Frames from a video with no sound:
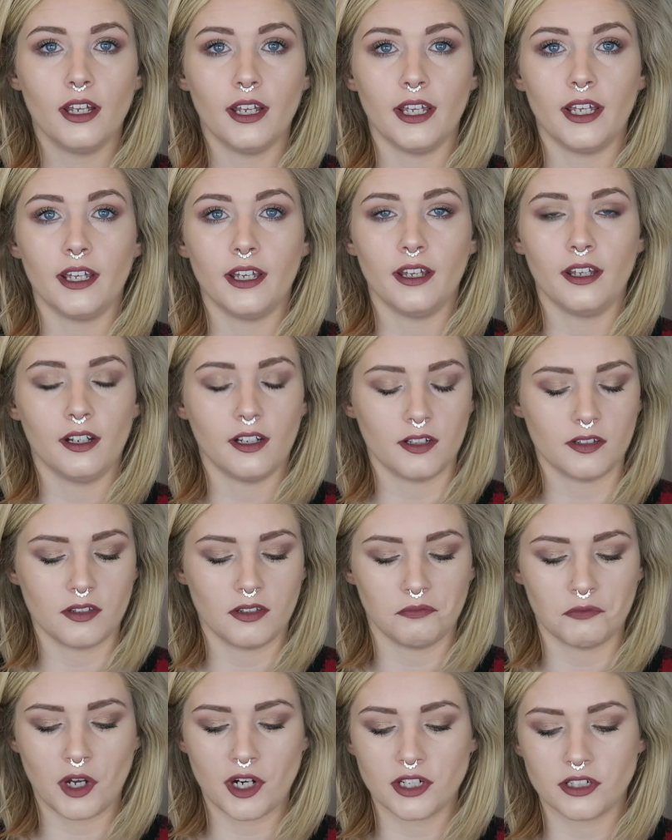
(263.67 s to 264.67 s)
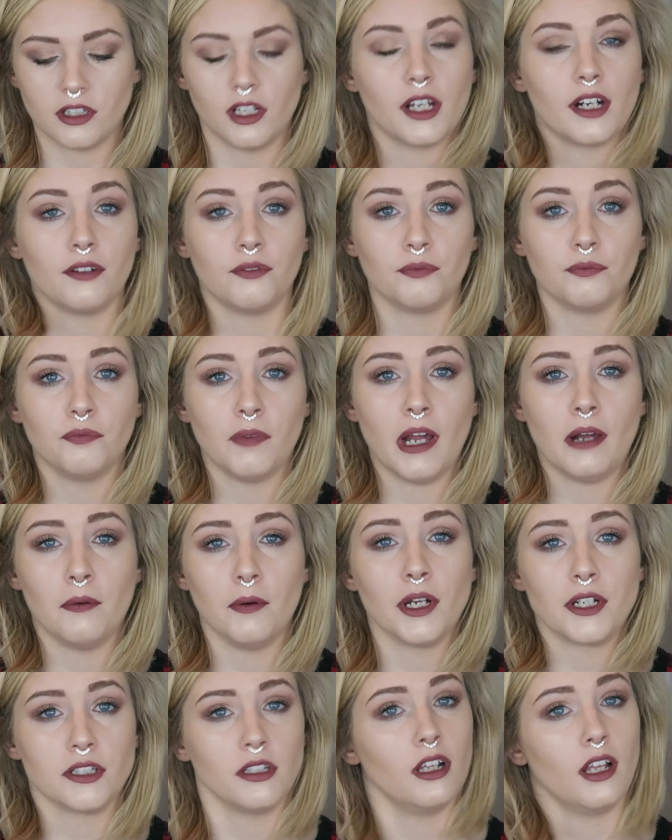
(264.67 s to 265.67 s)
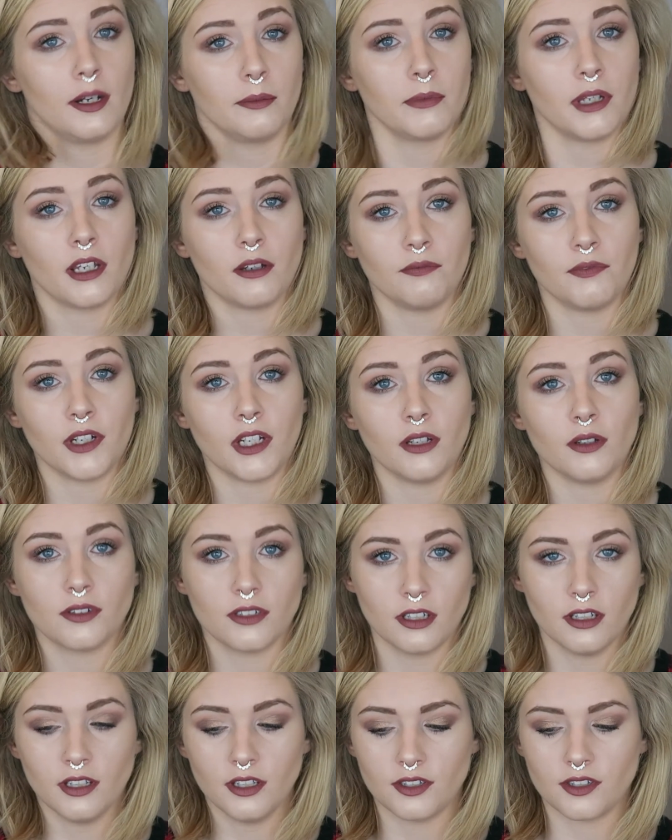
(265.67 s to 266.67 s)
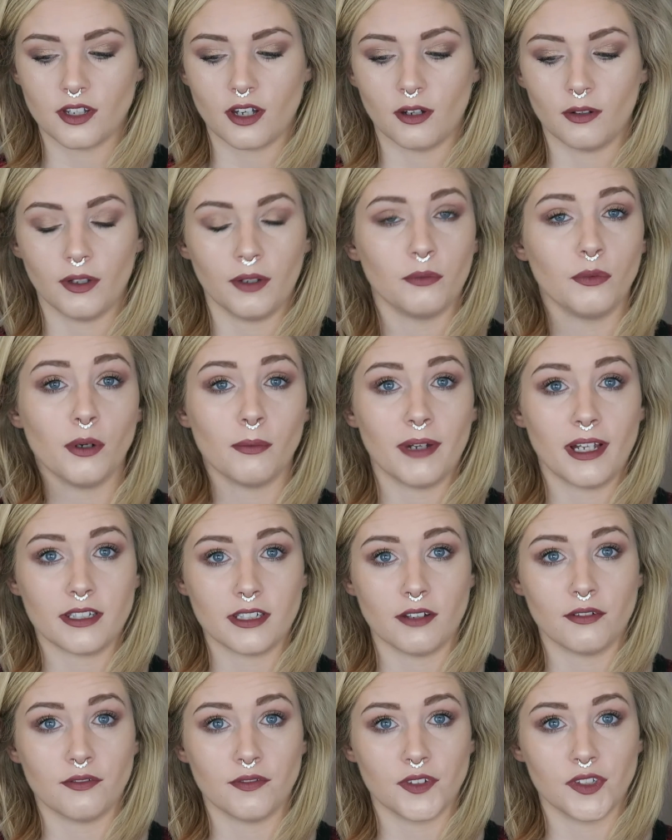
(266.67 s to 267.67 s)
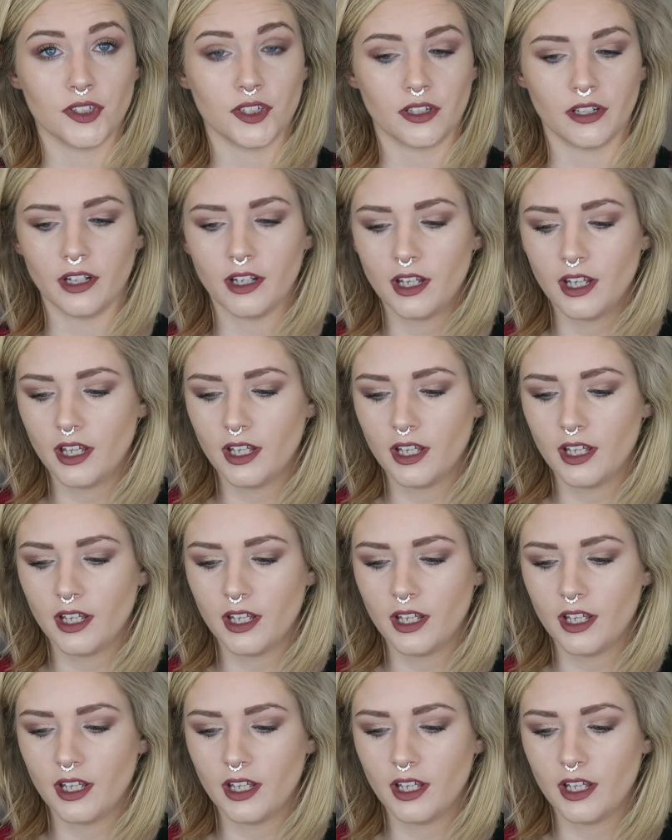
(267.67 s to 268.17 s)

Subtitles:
And I'll watch a lot of makeup videos. So, and we're about to have a visitor.